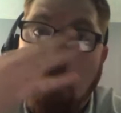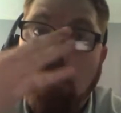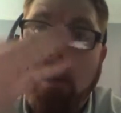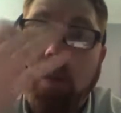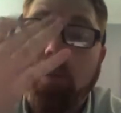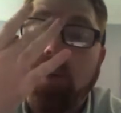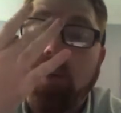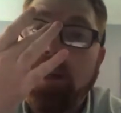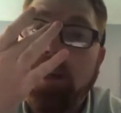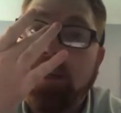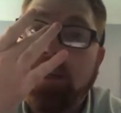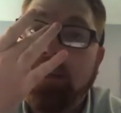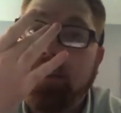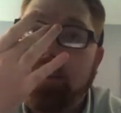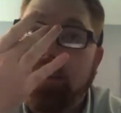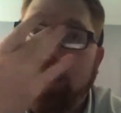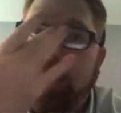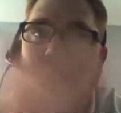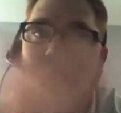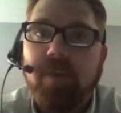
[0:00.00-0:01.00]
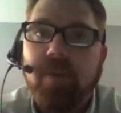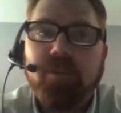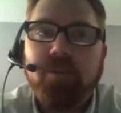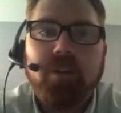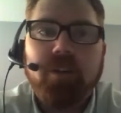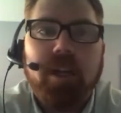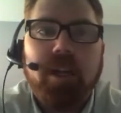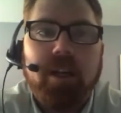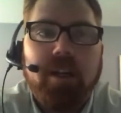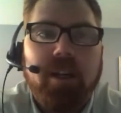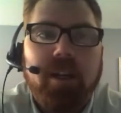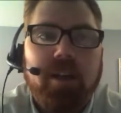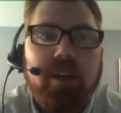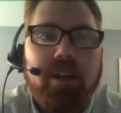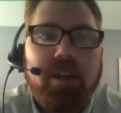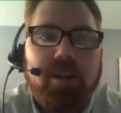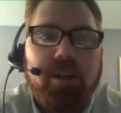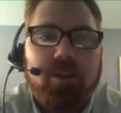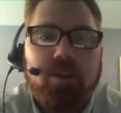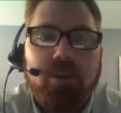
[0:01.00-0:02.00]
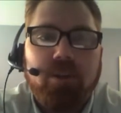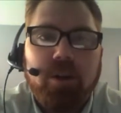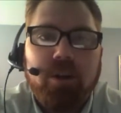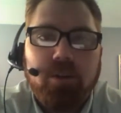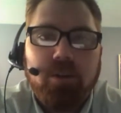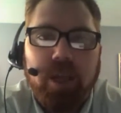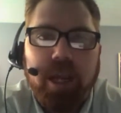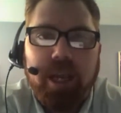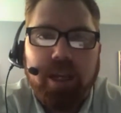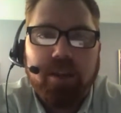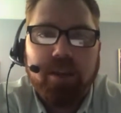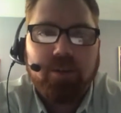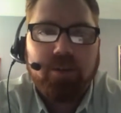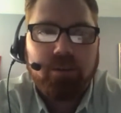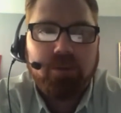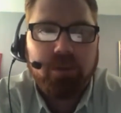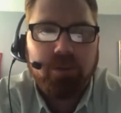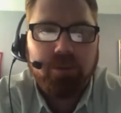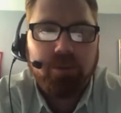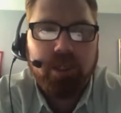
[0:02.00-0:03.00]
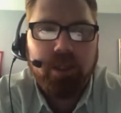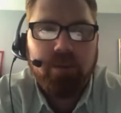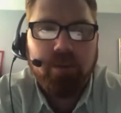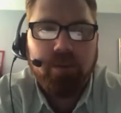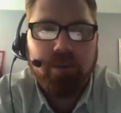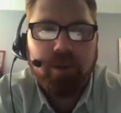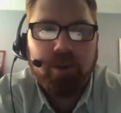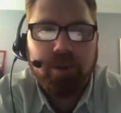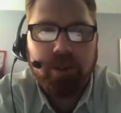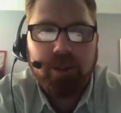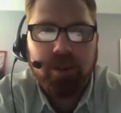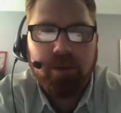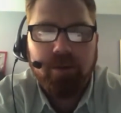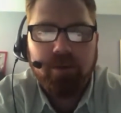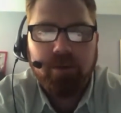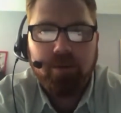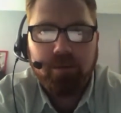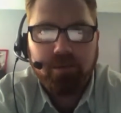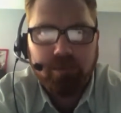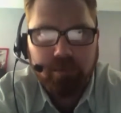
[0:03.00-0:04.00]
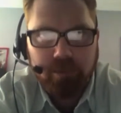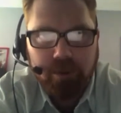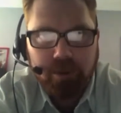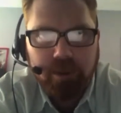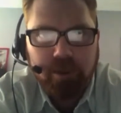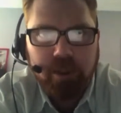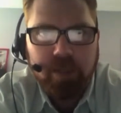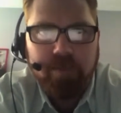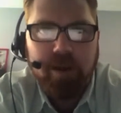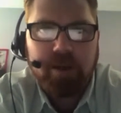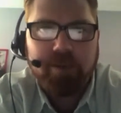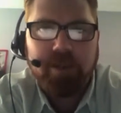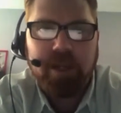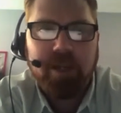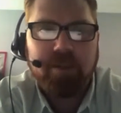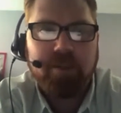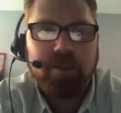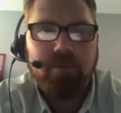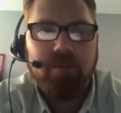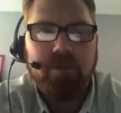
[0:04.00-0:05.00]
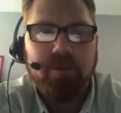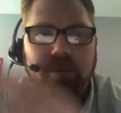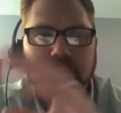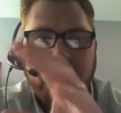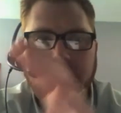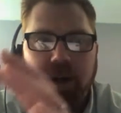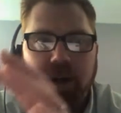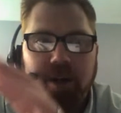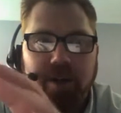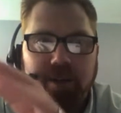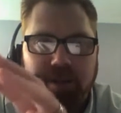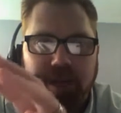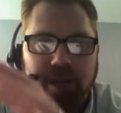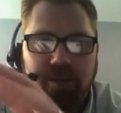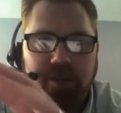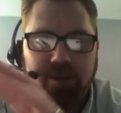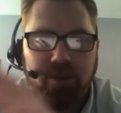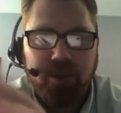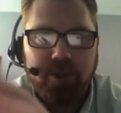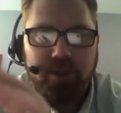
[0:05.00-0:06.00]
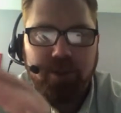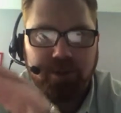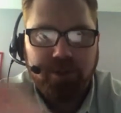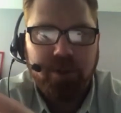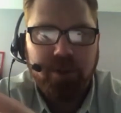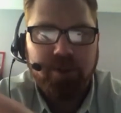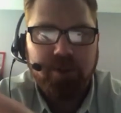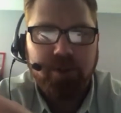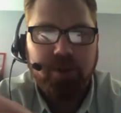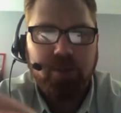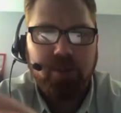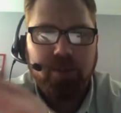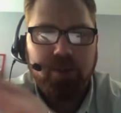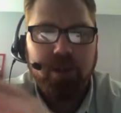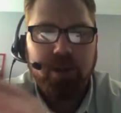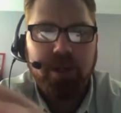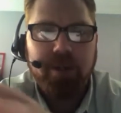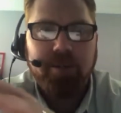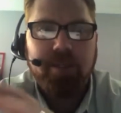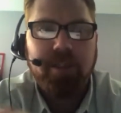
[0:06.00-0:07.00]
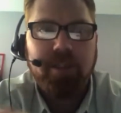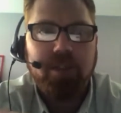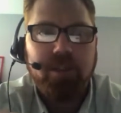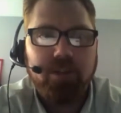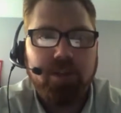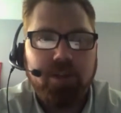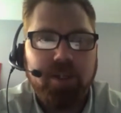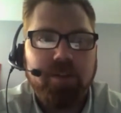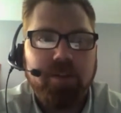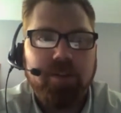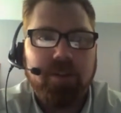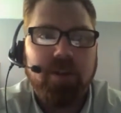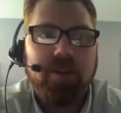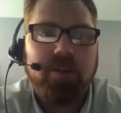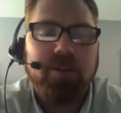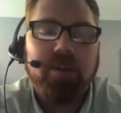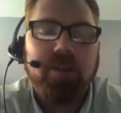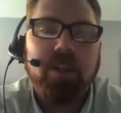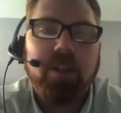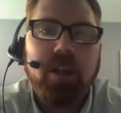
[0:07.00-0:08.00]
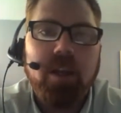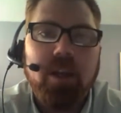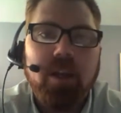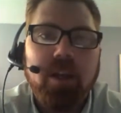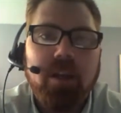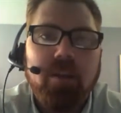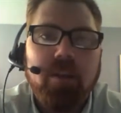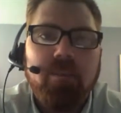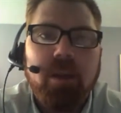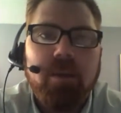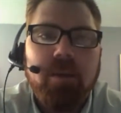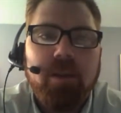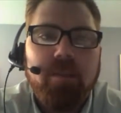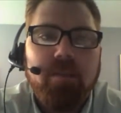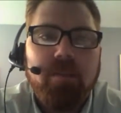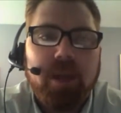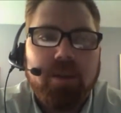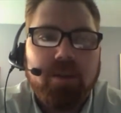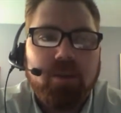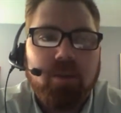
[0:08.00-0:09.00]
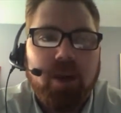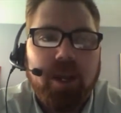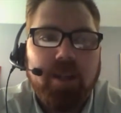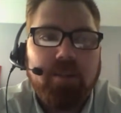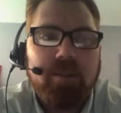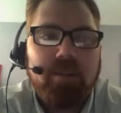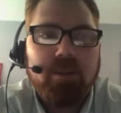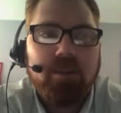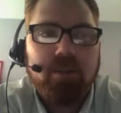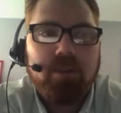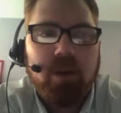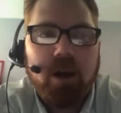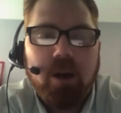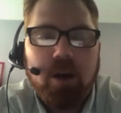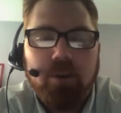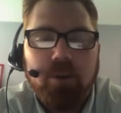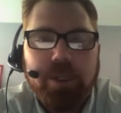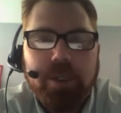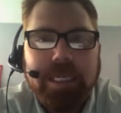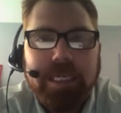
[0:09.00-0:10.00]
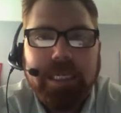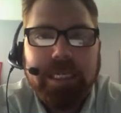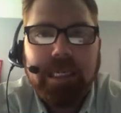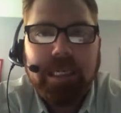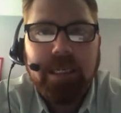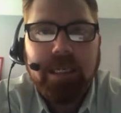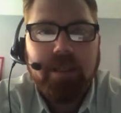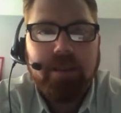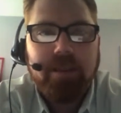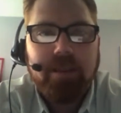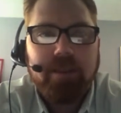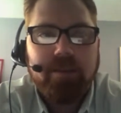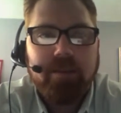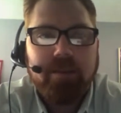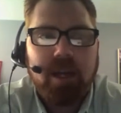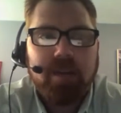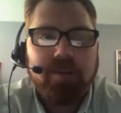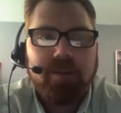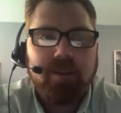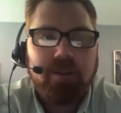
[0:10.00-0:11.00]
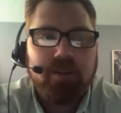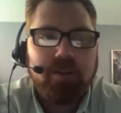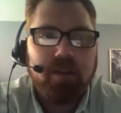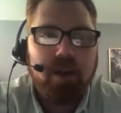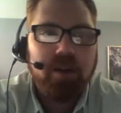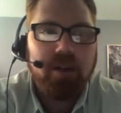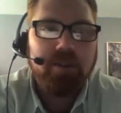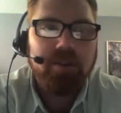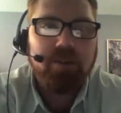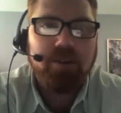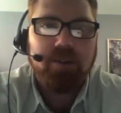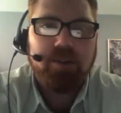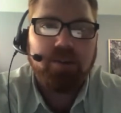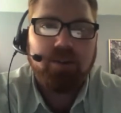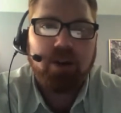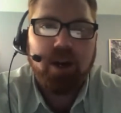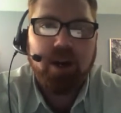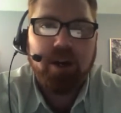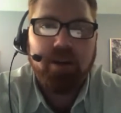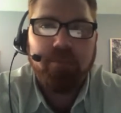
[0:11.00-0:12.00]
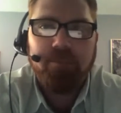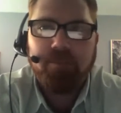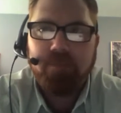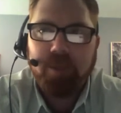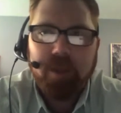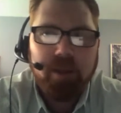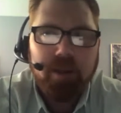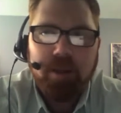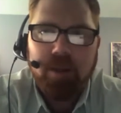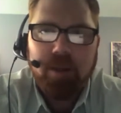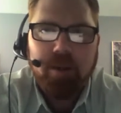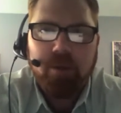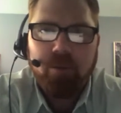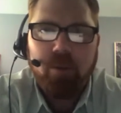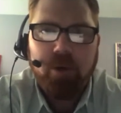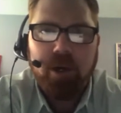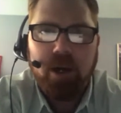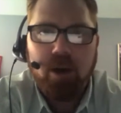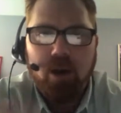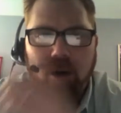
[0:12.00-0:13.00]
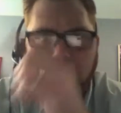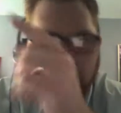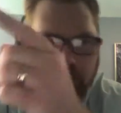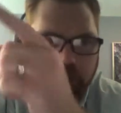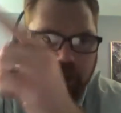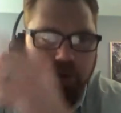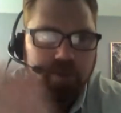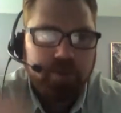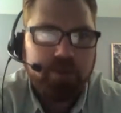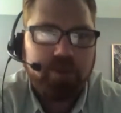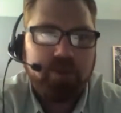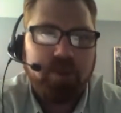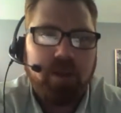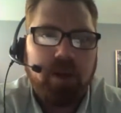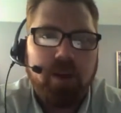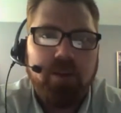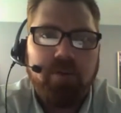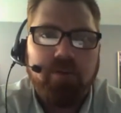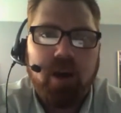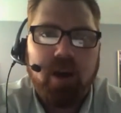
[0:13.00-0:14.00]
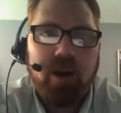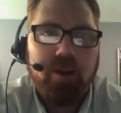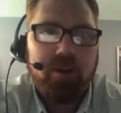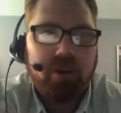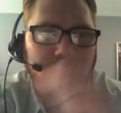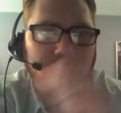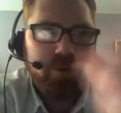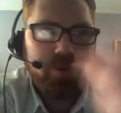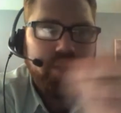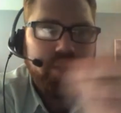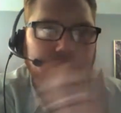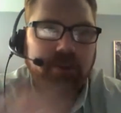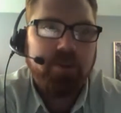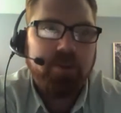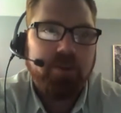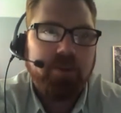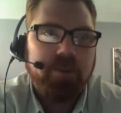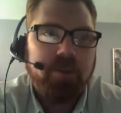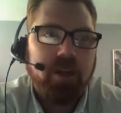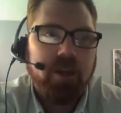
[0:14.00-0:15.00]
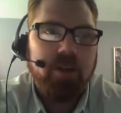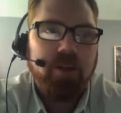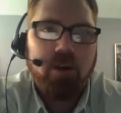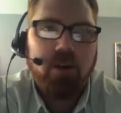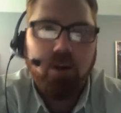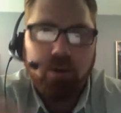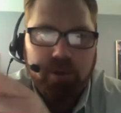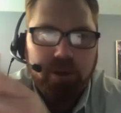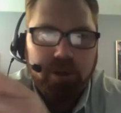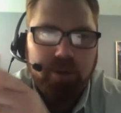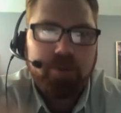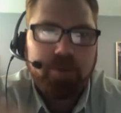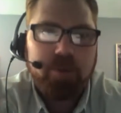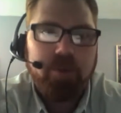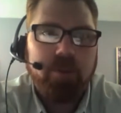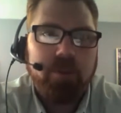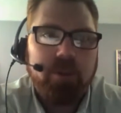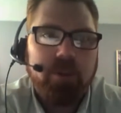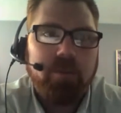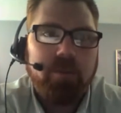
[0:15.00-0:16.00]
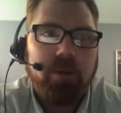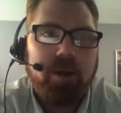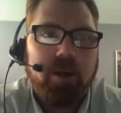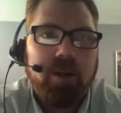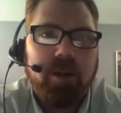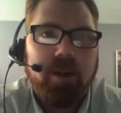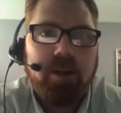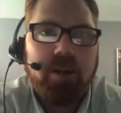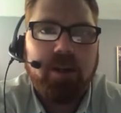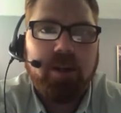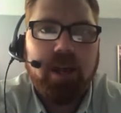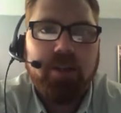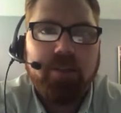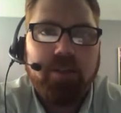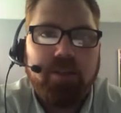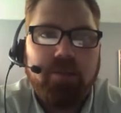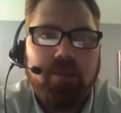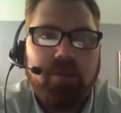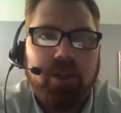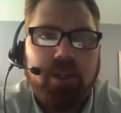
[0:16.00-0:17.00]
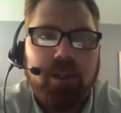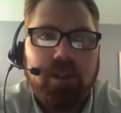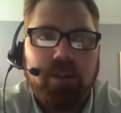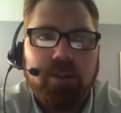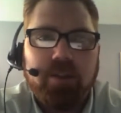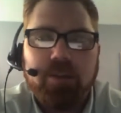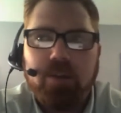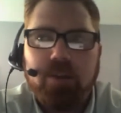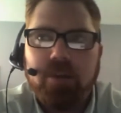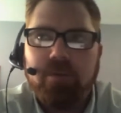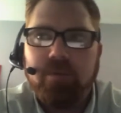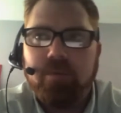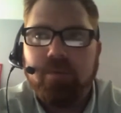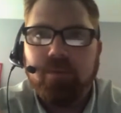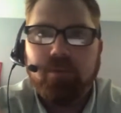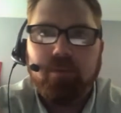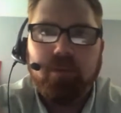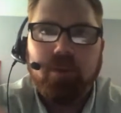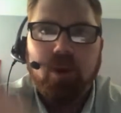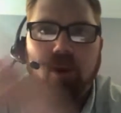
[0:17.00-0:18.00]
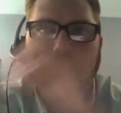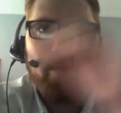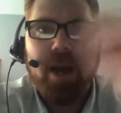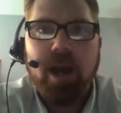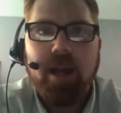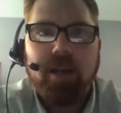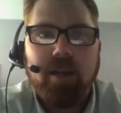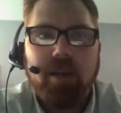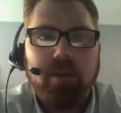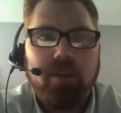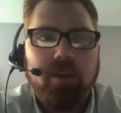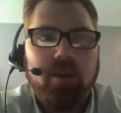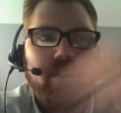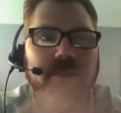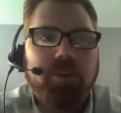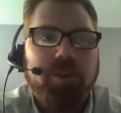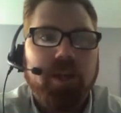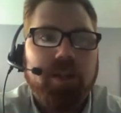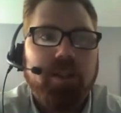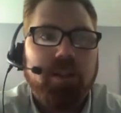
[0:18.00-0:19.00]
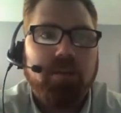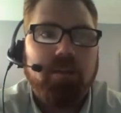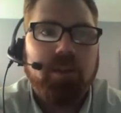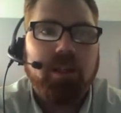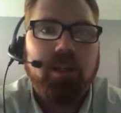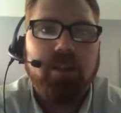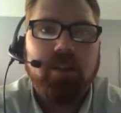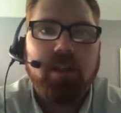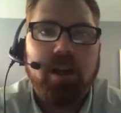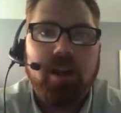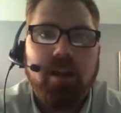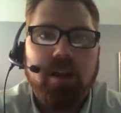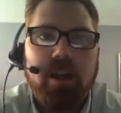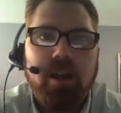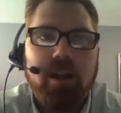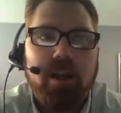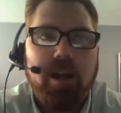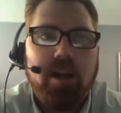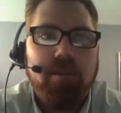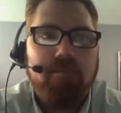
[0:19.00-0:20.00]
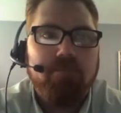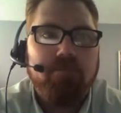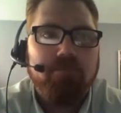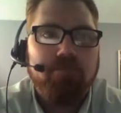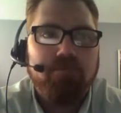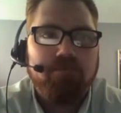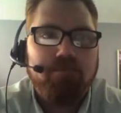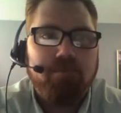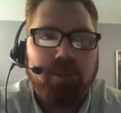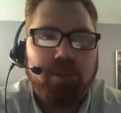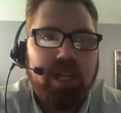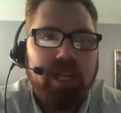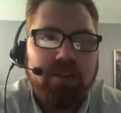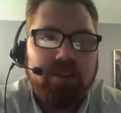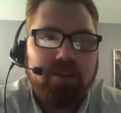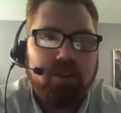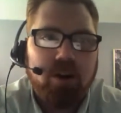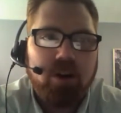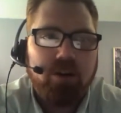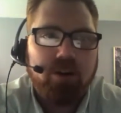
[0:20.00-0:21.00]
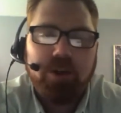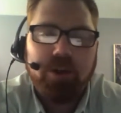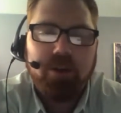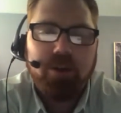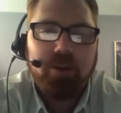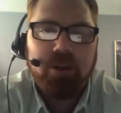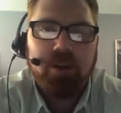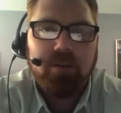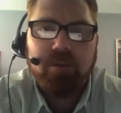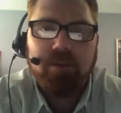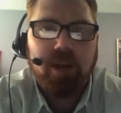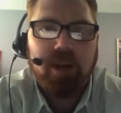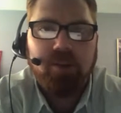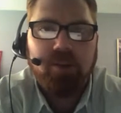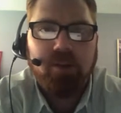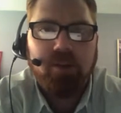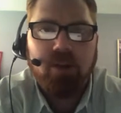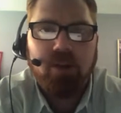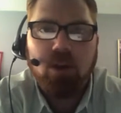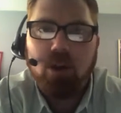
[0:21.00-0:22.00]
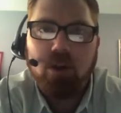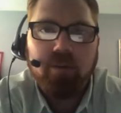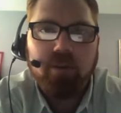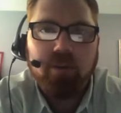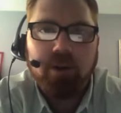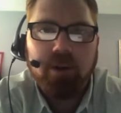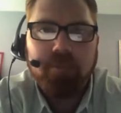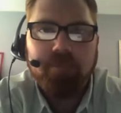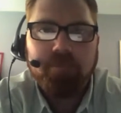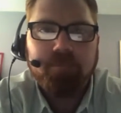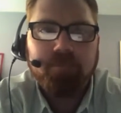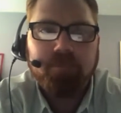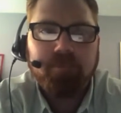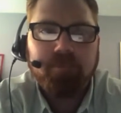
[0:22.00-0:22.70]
my point is, is that after in, in, in, a critical age where we where we think critically about text and we're trying to take stories seriously and we're trying to take the creed seriously, maybe the best way to uh, read these texts is not to just try and point out, oh, there's uh, the Father, oh, there's the Son, oh, there's the Holy Spirit, as if we can sort of go back under the Old Testament and, and, and, and place our creedal confession all over it.